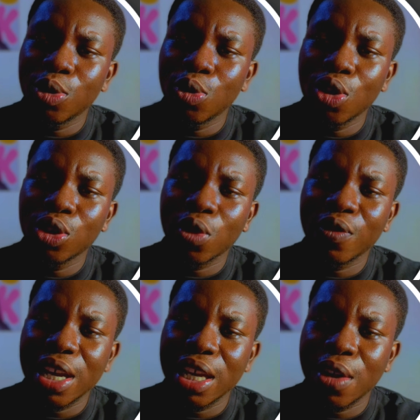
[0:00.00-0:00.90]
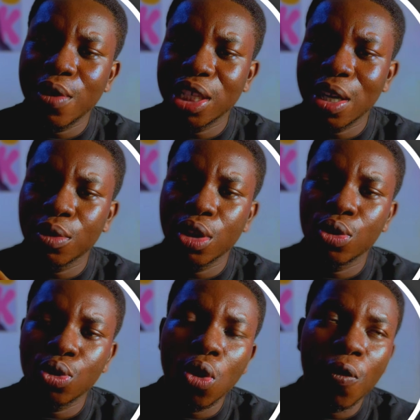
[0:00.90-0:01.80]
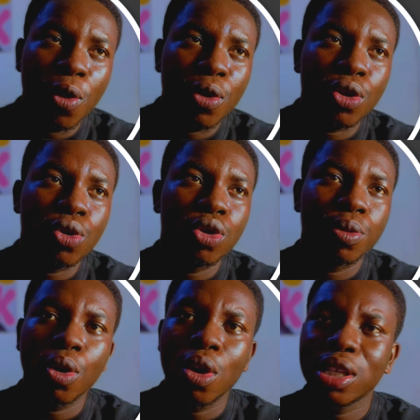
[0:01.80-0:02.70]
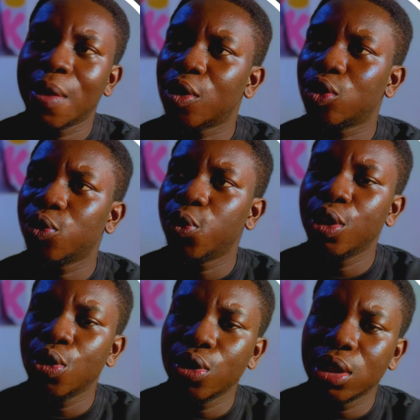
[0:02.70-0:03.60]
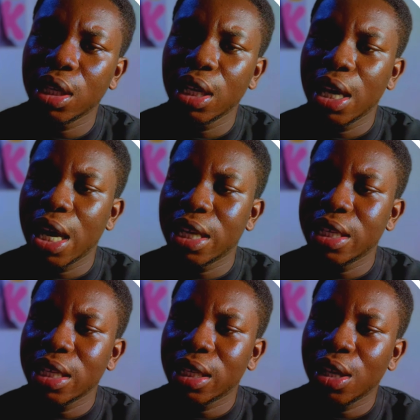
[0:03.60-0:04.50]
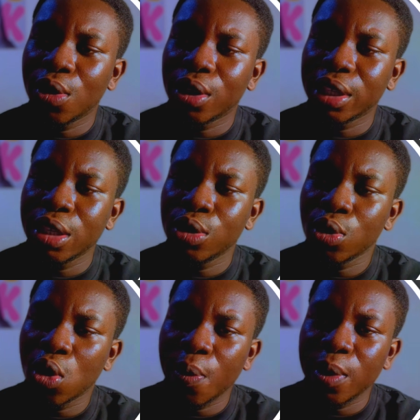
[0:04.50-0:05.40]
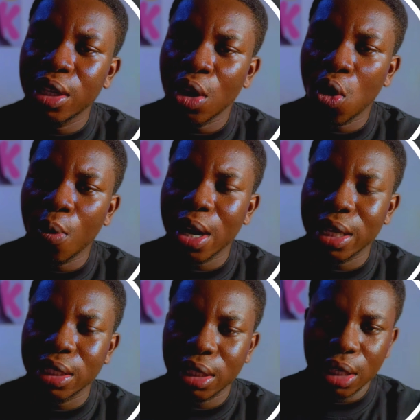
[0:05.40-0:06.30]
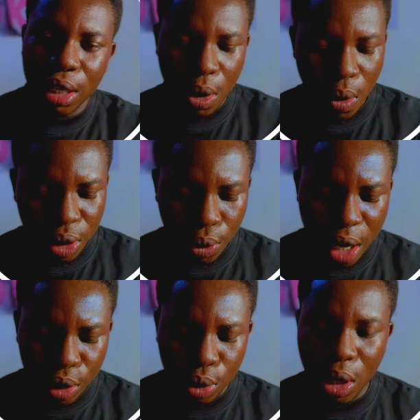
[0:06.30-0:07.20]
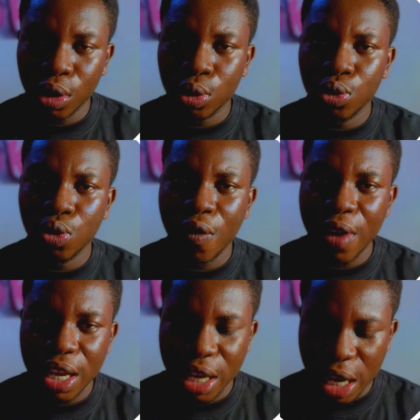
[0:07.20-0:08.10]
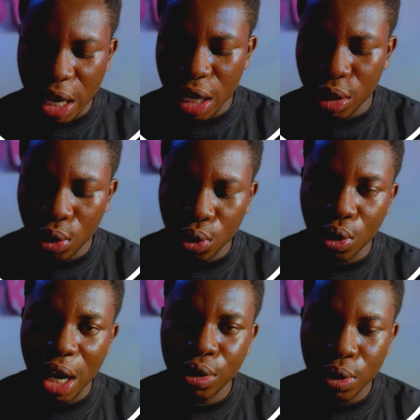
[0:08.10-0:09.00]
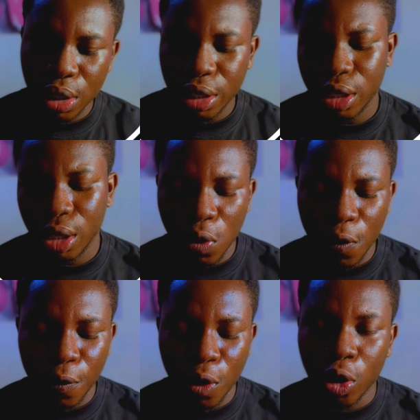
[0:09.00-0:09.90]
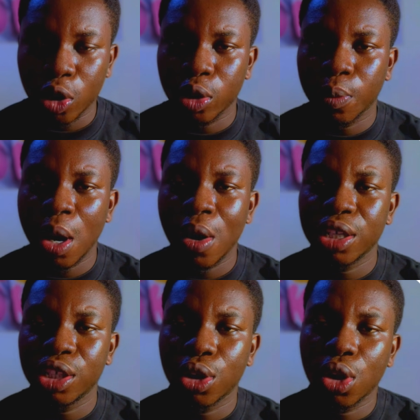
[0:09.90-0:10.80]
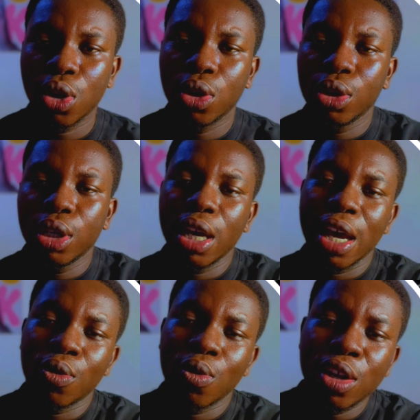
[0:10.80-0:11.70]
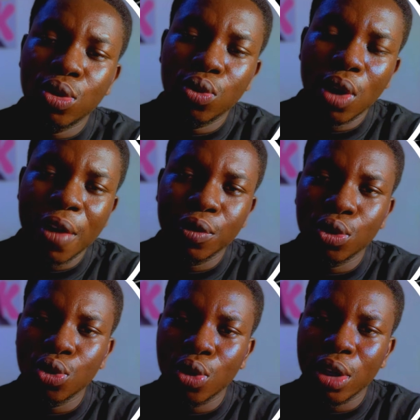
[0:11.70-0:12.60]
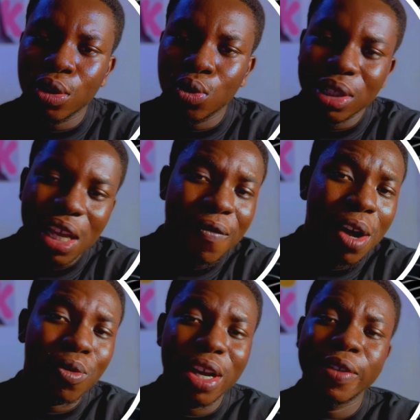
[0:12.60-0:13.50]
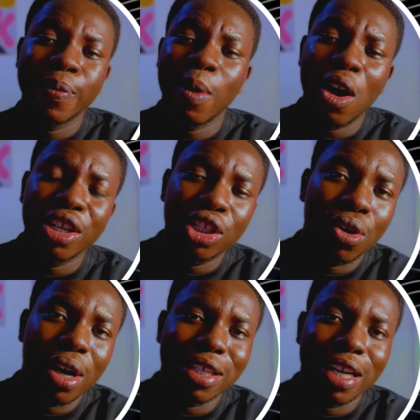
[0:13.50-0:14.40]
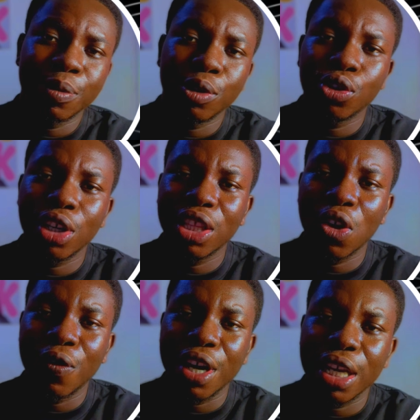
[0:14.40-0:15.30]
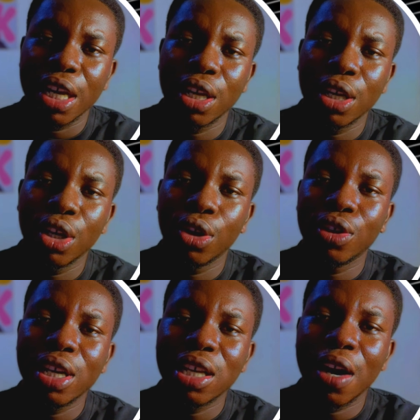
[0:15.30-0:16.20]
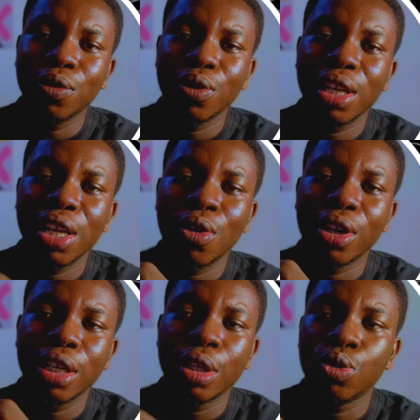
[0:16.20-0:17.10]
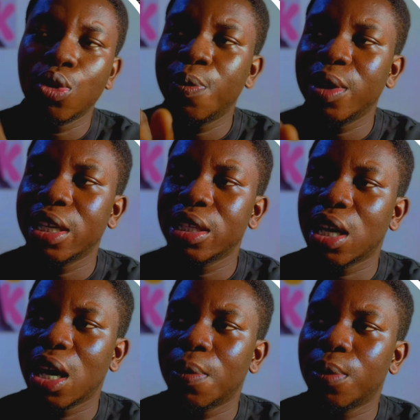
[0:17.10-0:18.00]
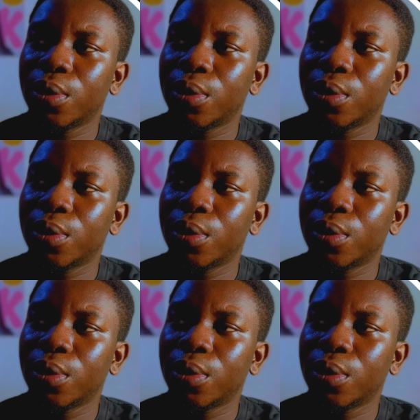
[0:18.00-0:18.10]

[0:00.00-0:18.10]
you want over here, which I'm going to go for Windows because I'm on Windows, and just click on this to copy the command. And what you have to do over here is to actually look for PowerShell, and what you have to do is to never run PowerShell as administrator over here. You just have to click on it to open it up,